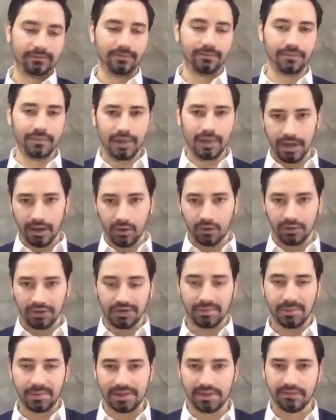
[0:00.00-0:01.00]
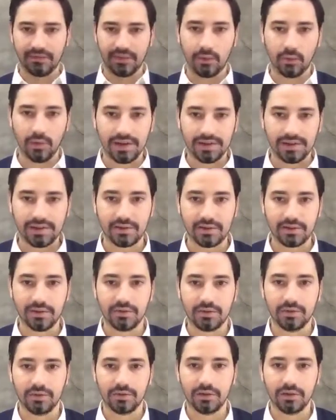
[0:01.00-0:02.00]
their own specific ways
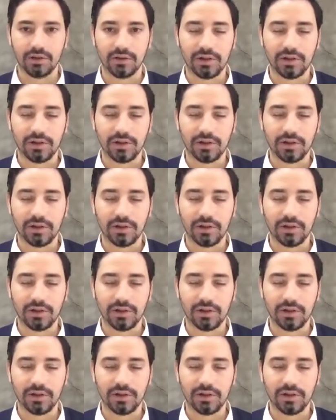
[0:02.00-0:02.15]
to,